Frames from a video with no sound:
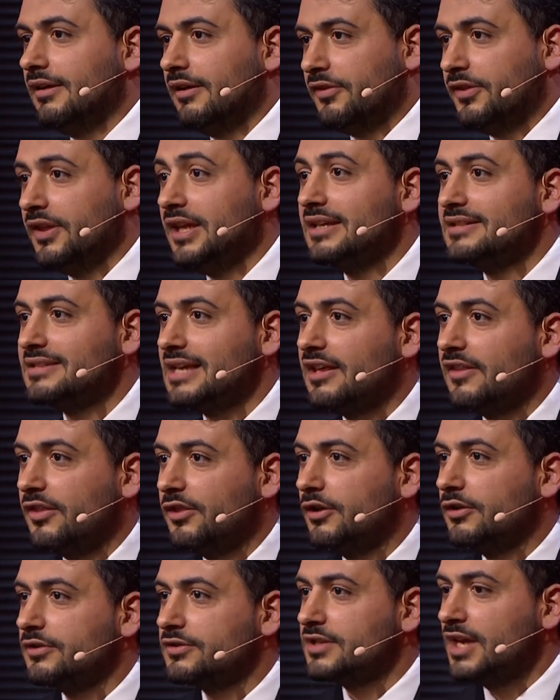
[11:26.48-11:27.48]
things and
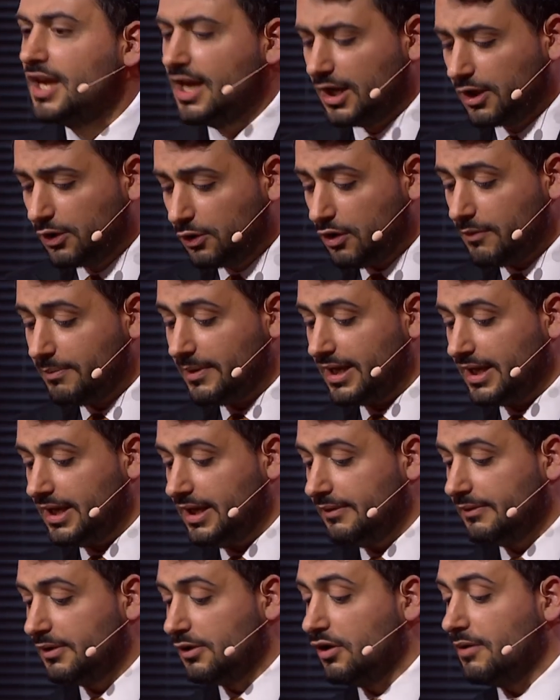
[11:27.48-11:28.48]
thoughts.
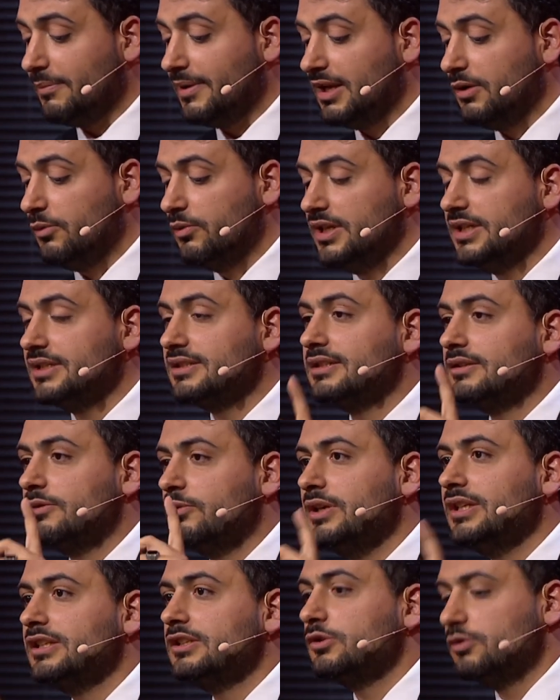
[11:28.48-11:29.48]
Globally,
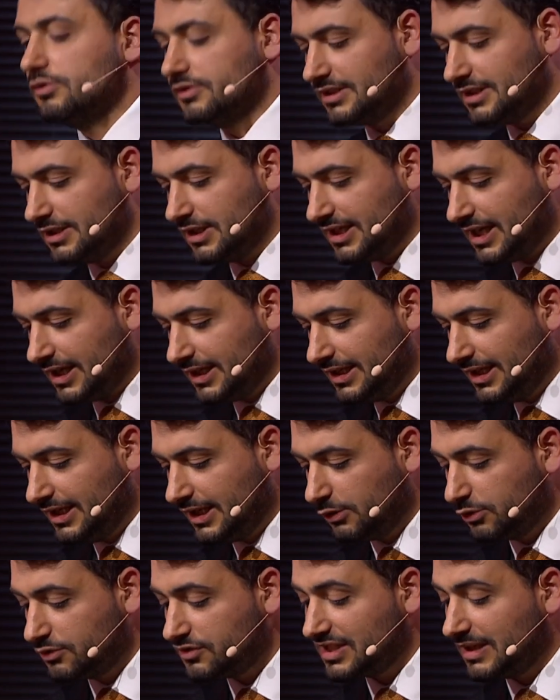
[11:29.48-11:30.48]
wind
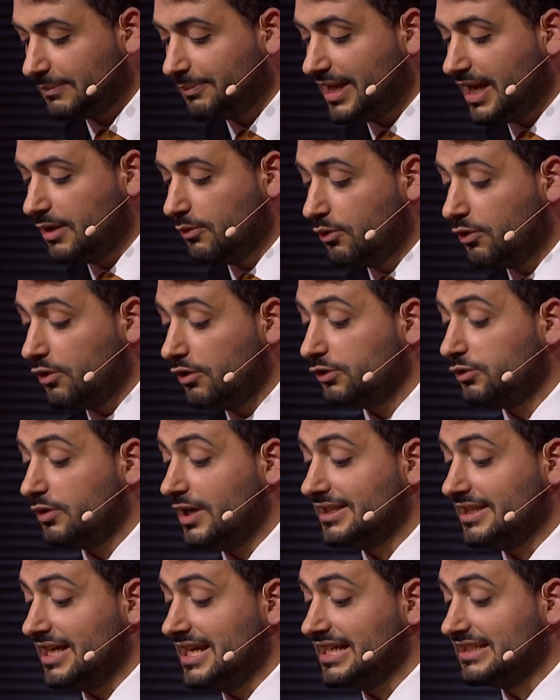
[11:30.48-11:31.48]
could supply
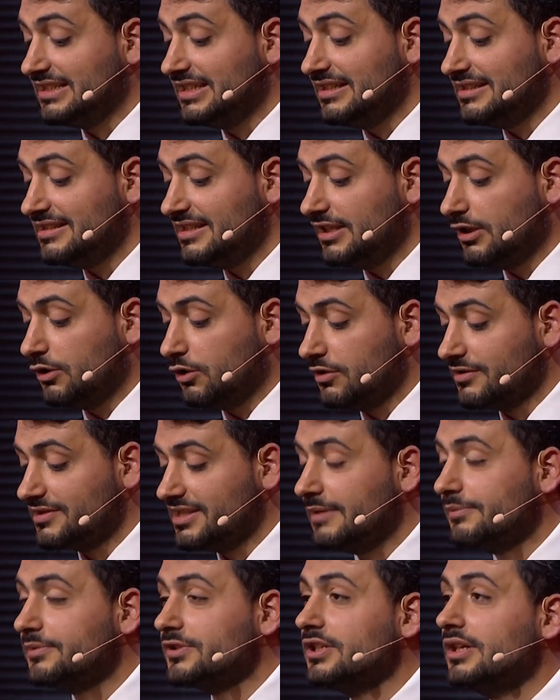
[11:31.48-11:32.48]
worldwide electricity
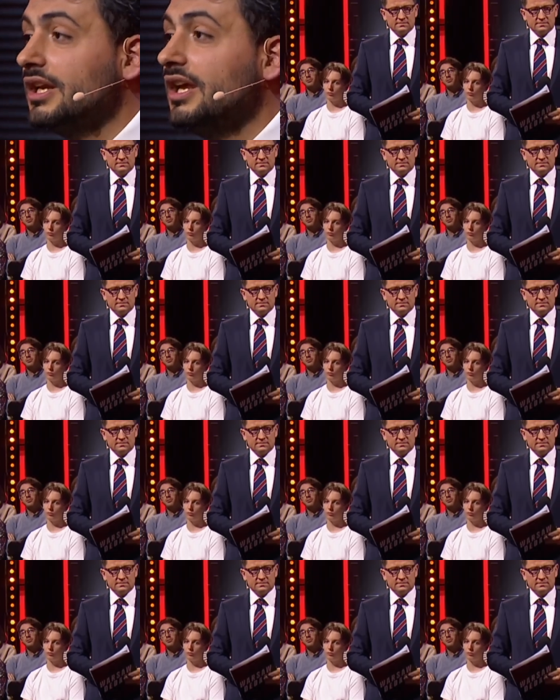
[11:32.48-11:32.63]
consumption